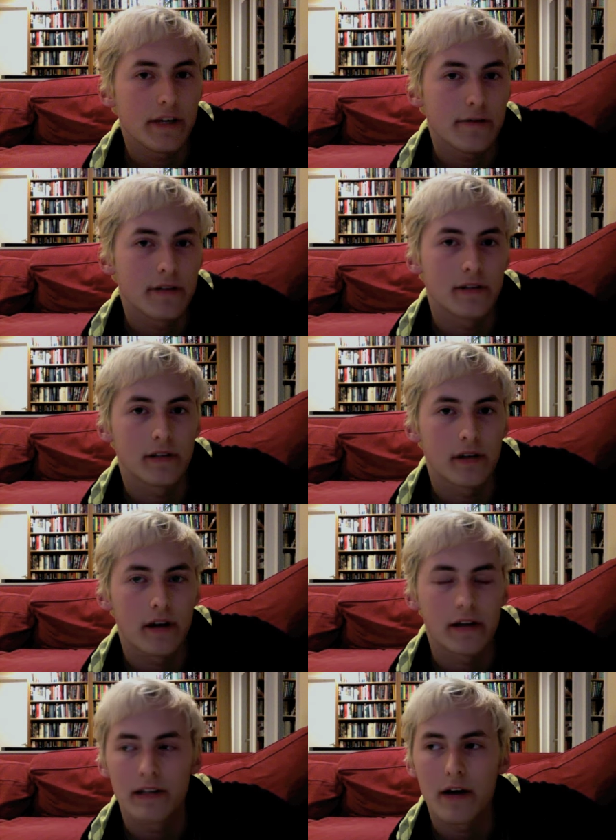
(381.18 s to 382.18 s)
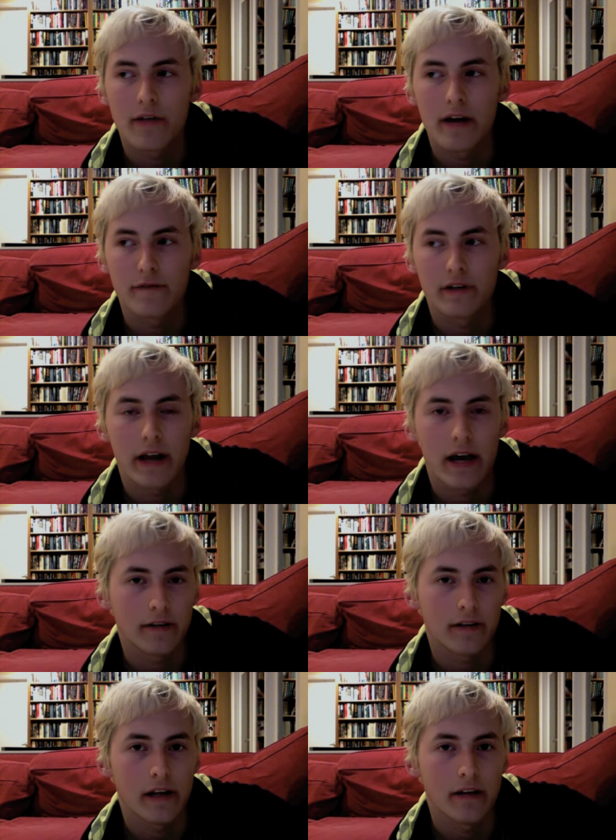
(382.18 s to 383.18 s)
uses a South African
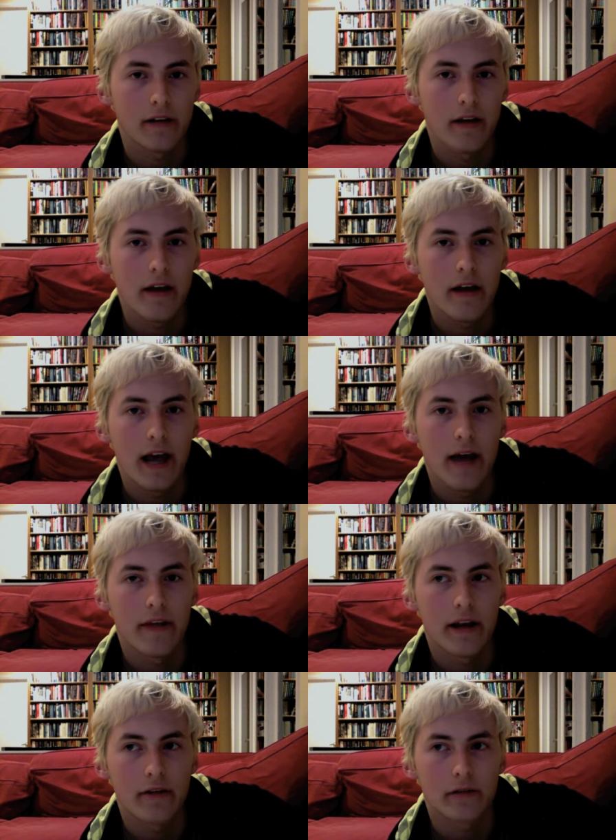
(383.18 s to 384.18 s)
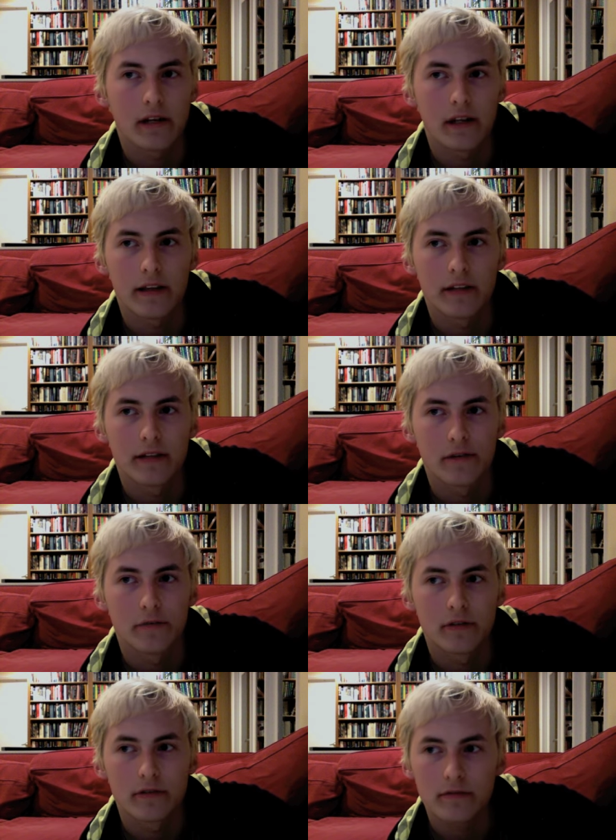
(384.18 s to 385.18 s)
accent, and then I was kind of like, that
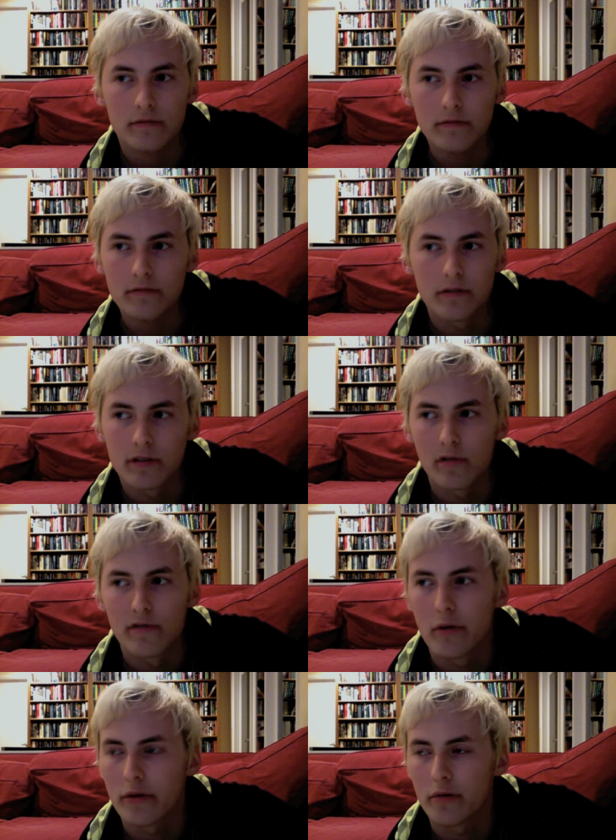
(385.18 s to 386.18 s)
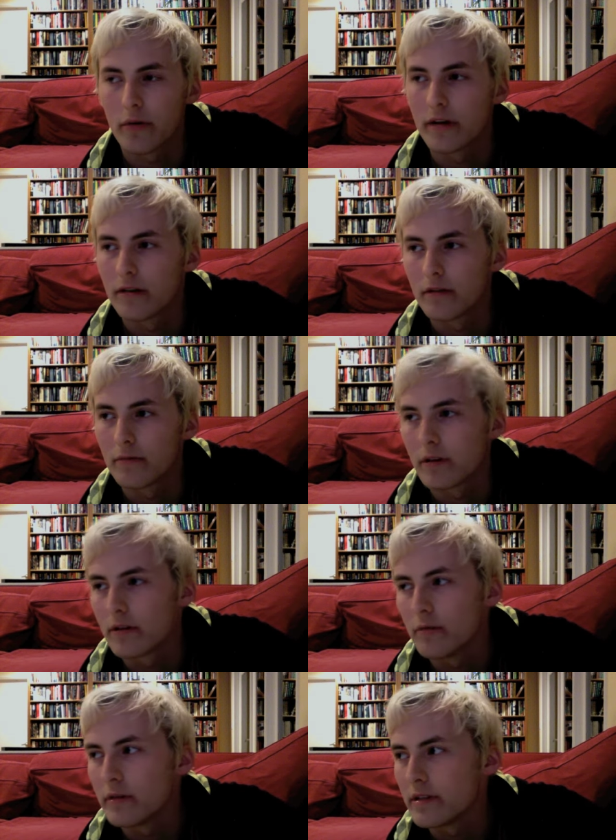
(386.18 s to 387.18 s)
sounds so familiar.
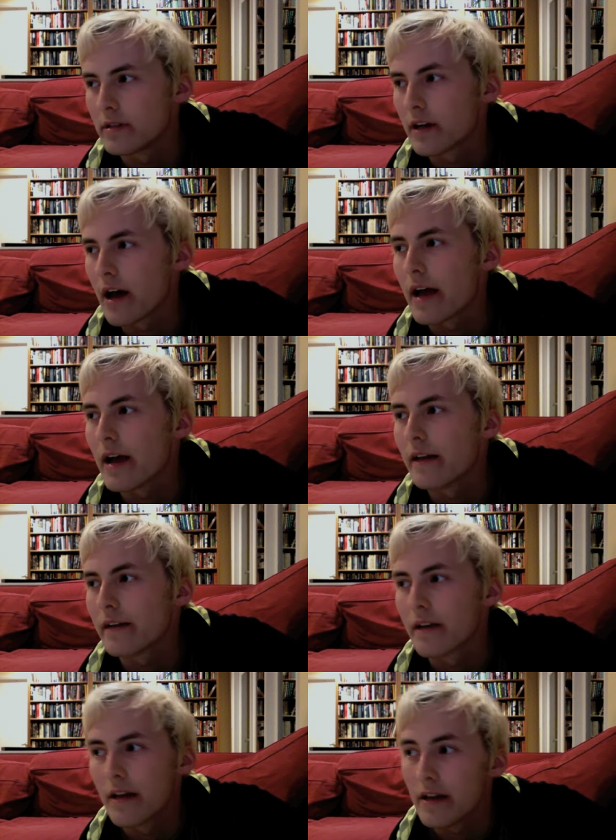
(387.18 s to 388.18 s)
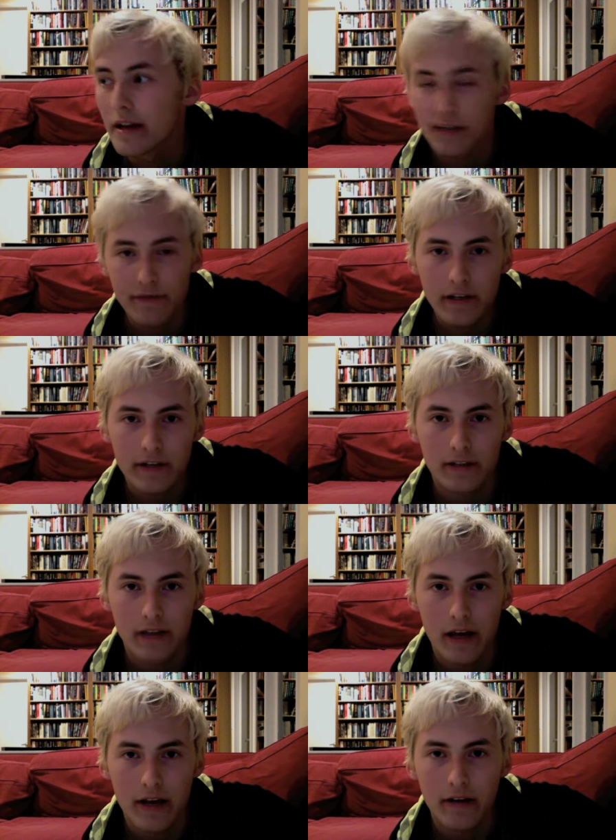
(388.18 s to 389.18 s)
Who is this guy? And it's Vicus,
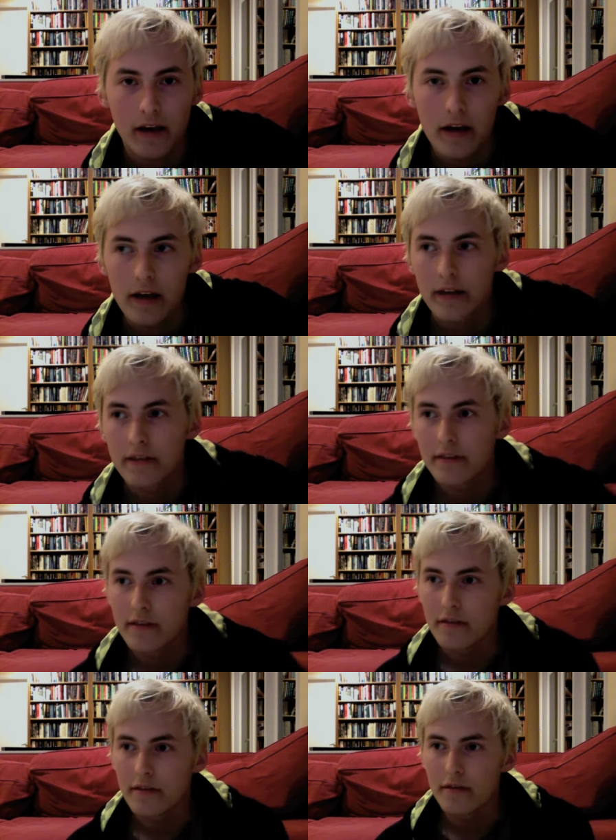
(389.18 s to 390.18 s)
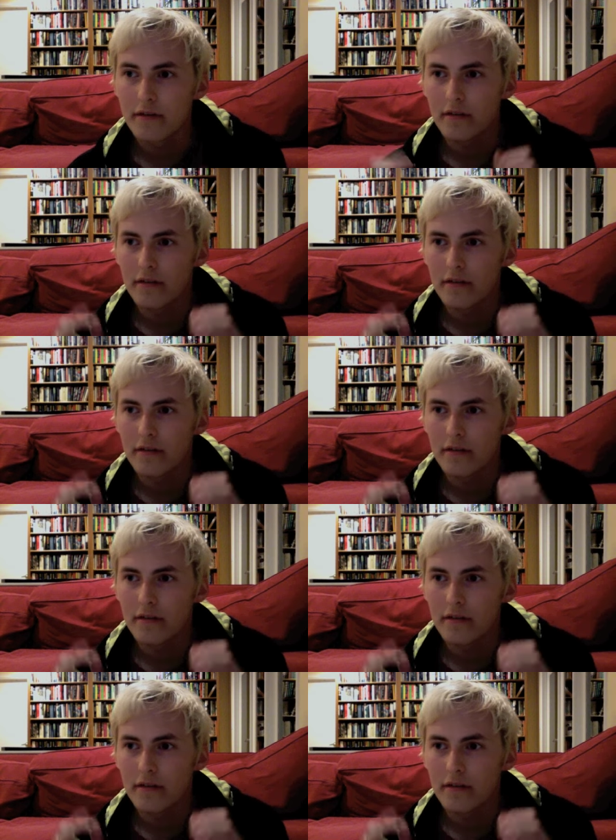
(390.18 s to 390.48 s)
and the